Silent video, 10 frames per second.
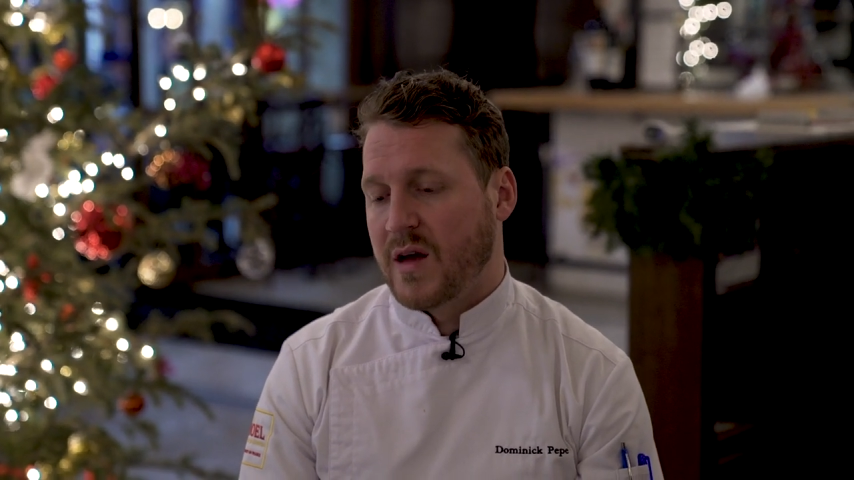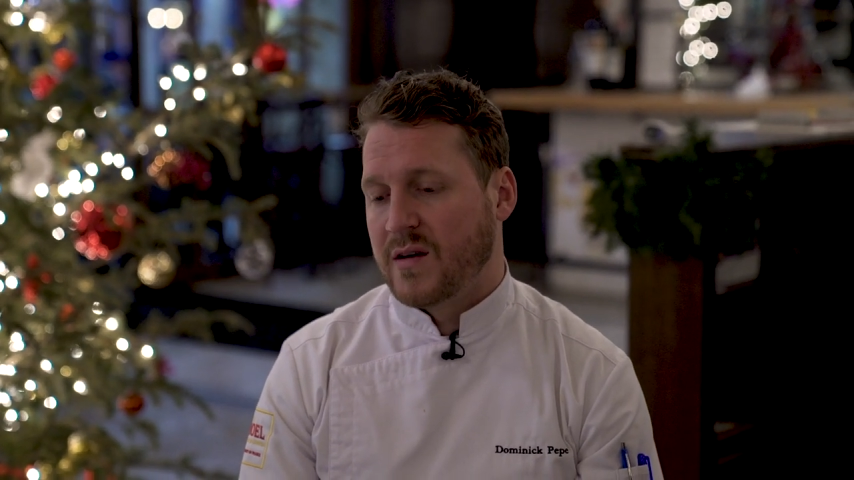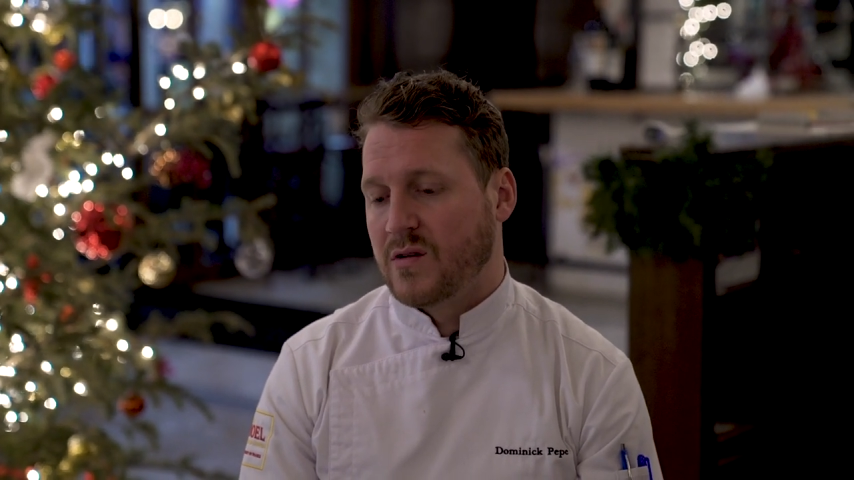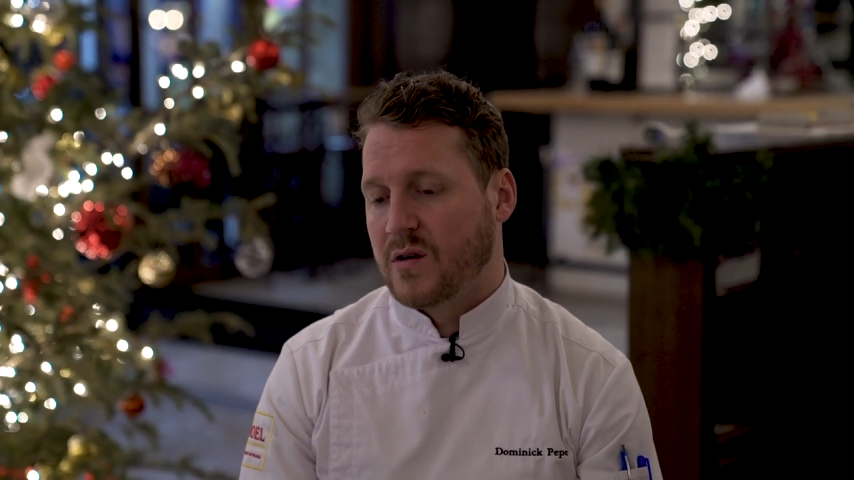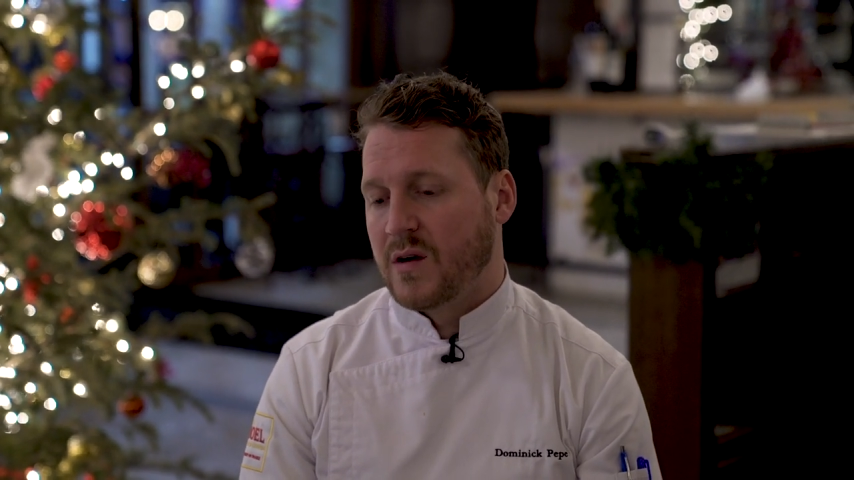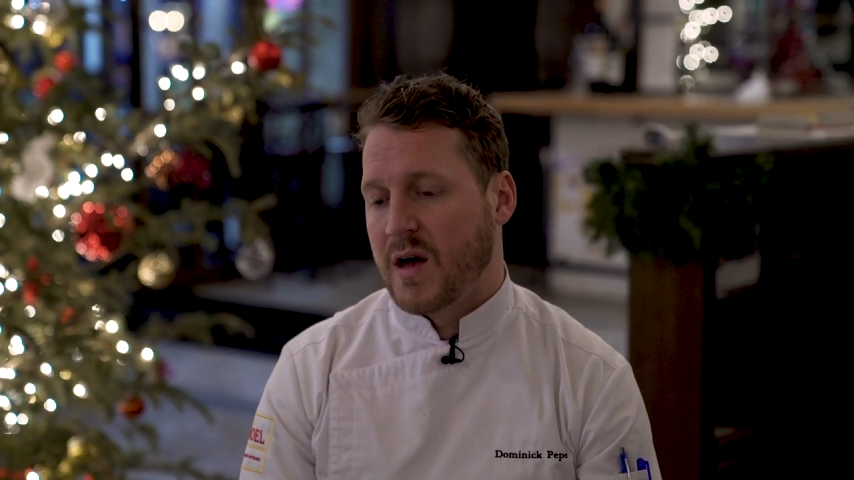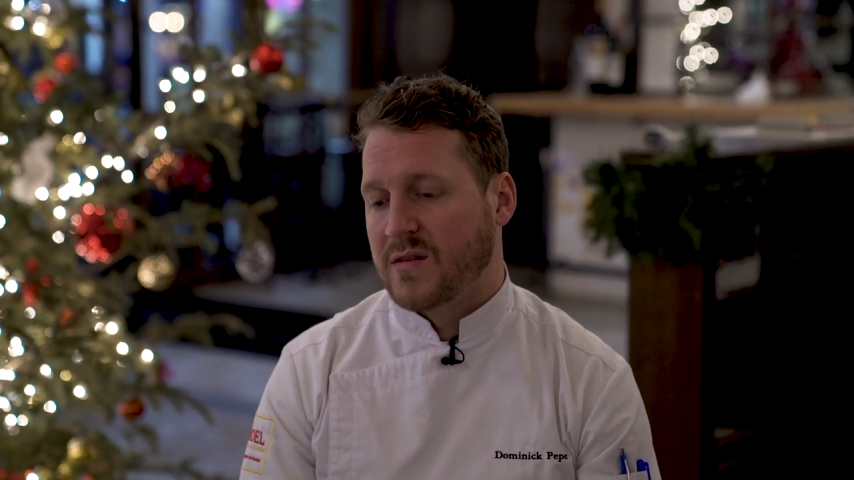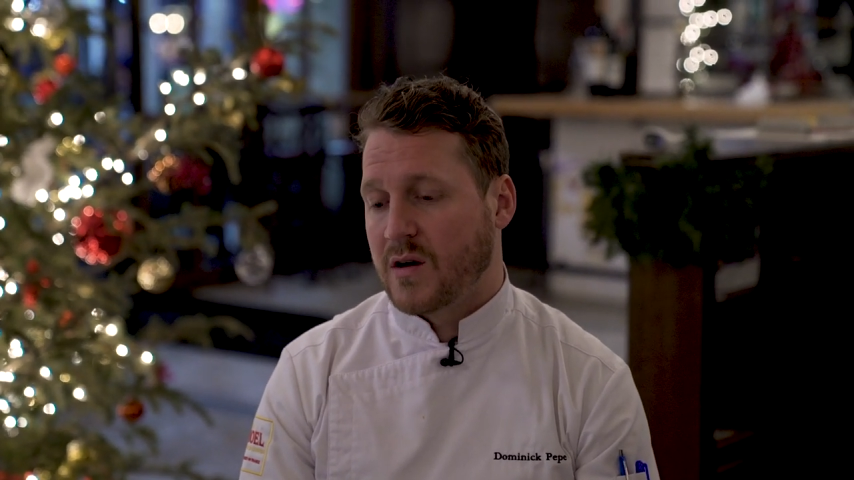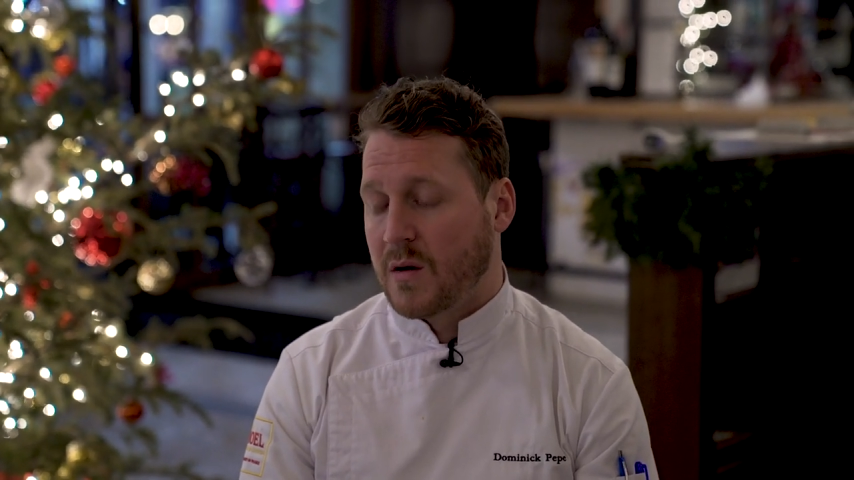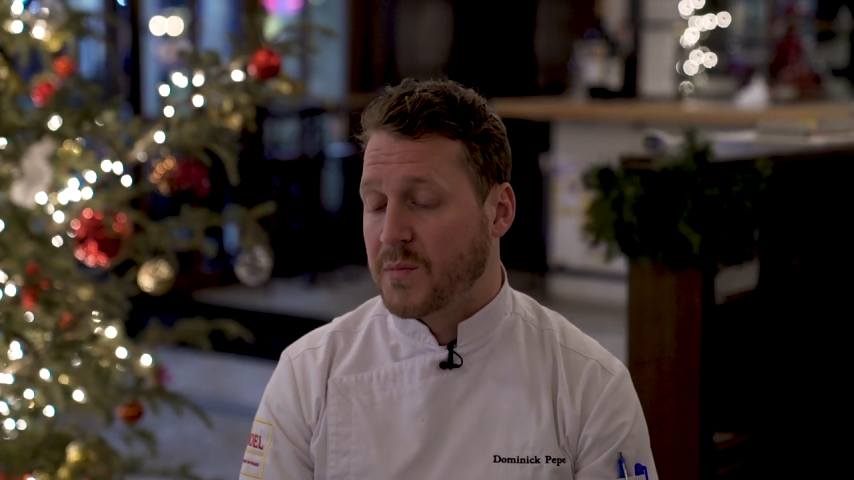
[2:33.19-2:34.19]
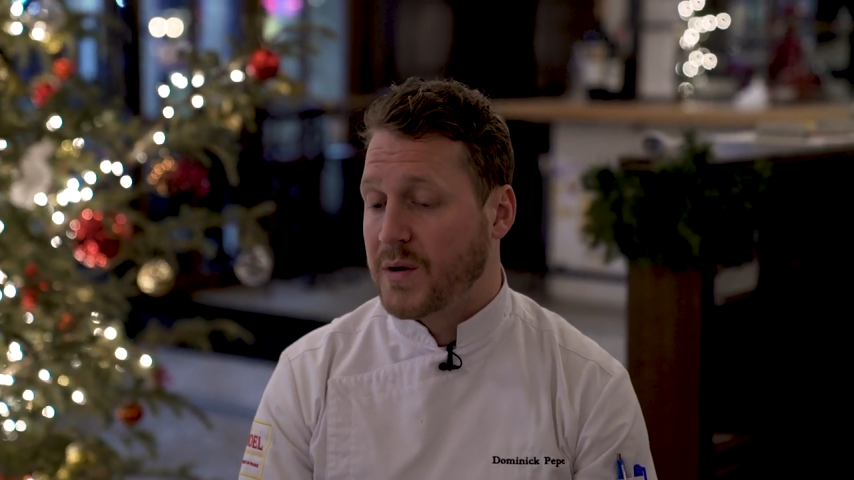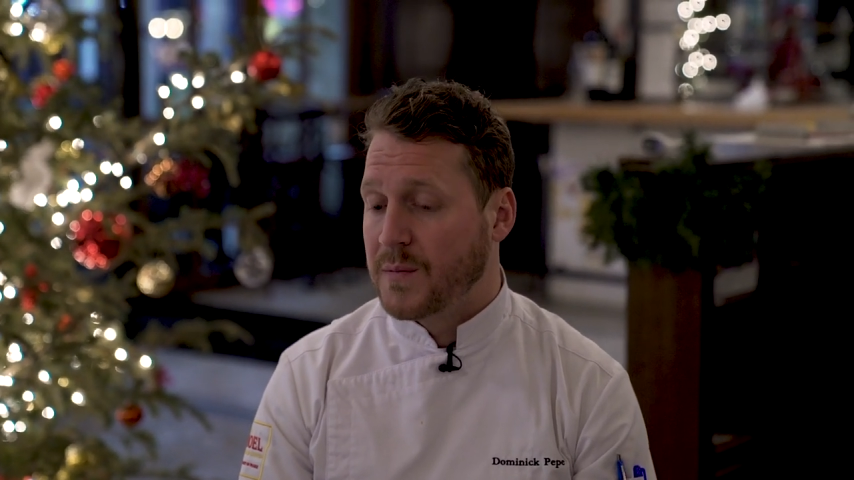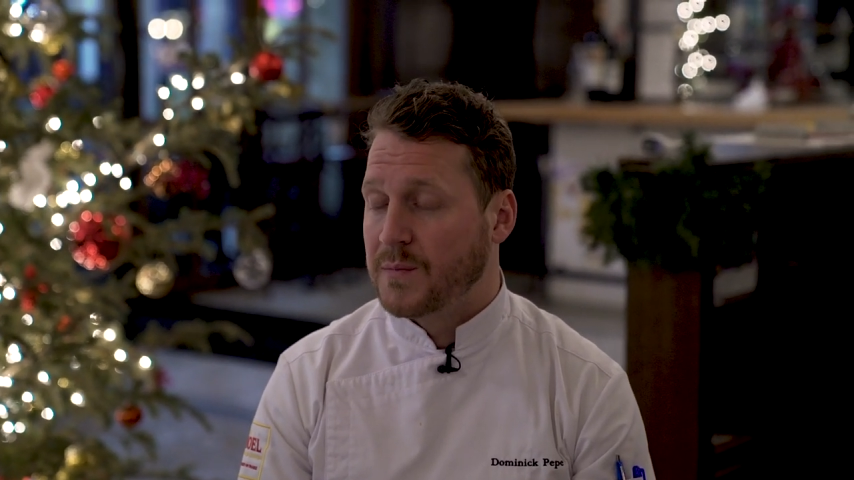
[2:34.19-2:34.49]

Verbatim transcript: as a as a company.